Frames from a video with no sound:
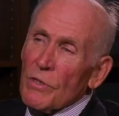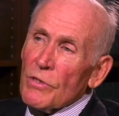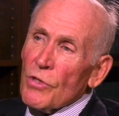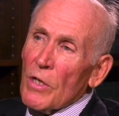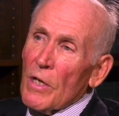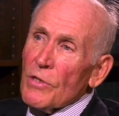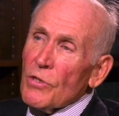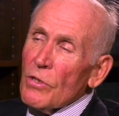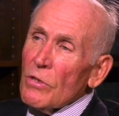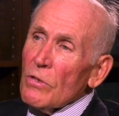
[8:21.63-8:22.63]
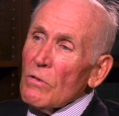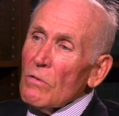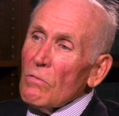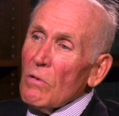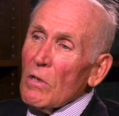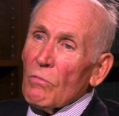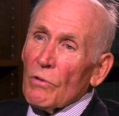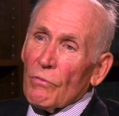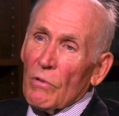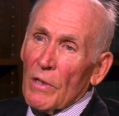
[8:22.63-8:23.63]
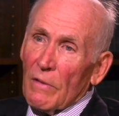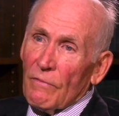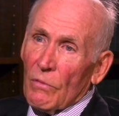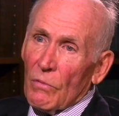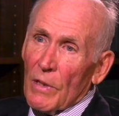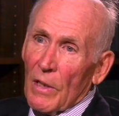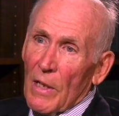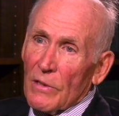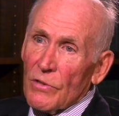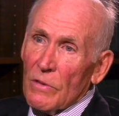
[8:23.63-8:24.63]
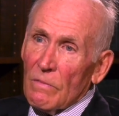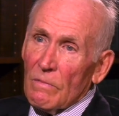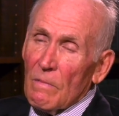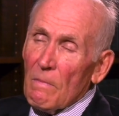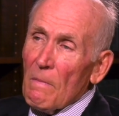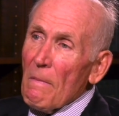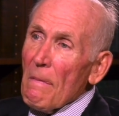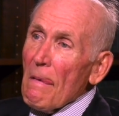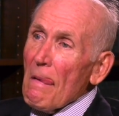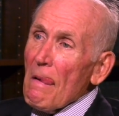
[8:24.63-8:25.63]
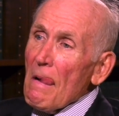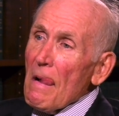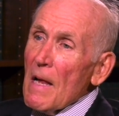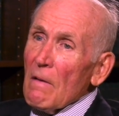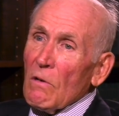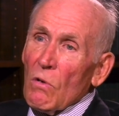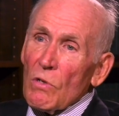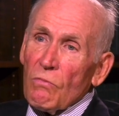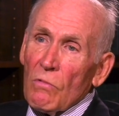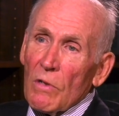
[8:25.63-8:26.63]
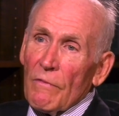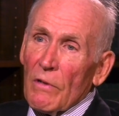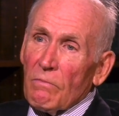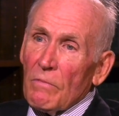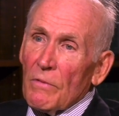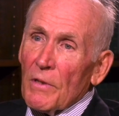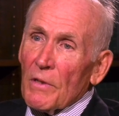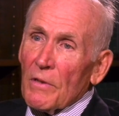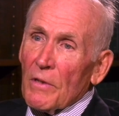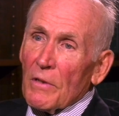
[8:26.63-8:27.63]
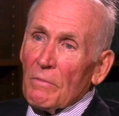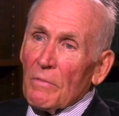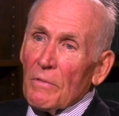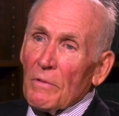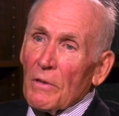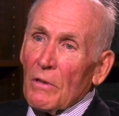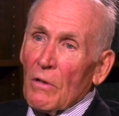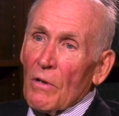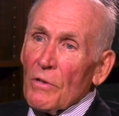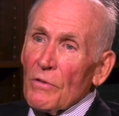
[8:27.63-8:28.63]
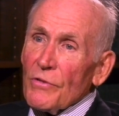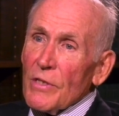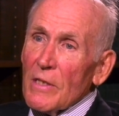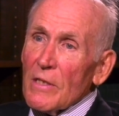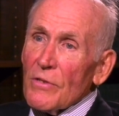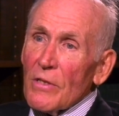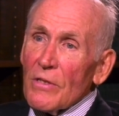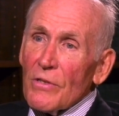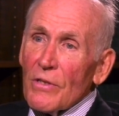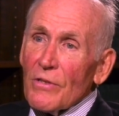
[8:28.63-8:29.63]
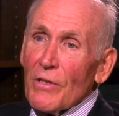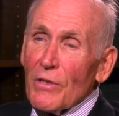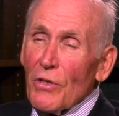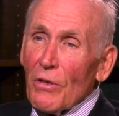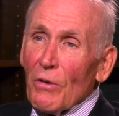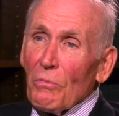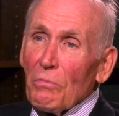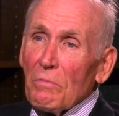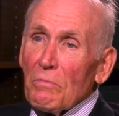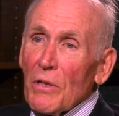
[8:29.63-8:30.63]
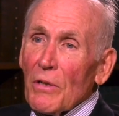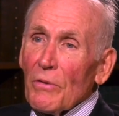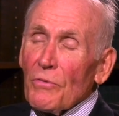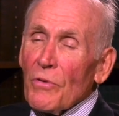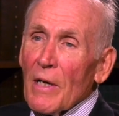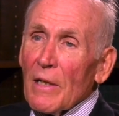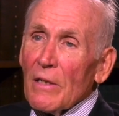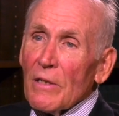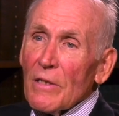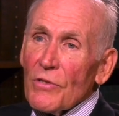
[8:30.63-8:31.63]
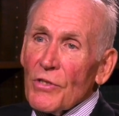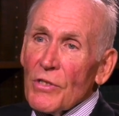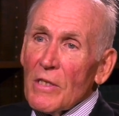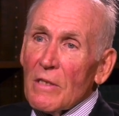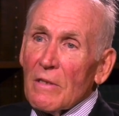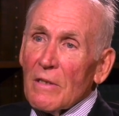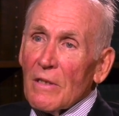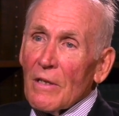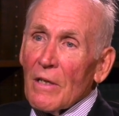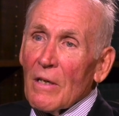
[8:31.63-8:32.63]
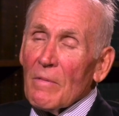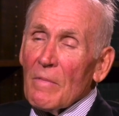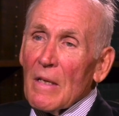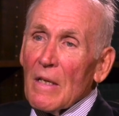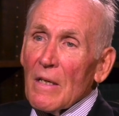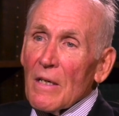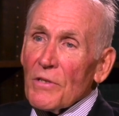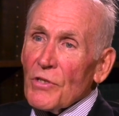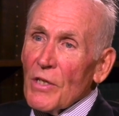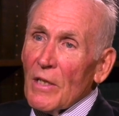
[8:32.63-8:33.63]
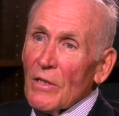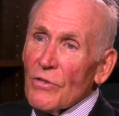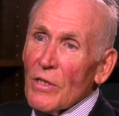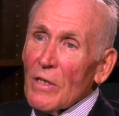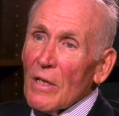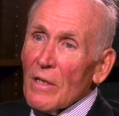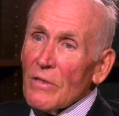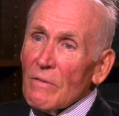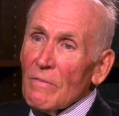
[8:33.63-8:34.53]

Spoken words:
judge who was running for re-election, and of course, one of the cardinal sins is that you don't try to unseat a sitting judge.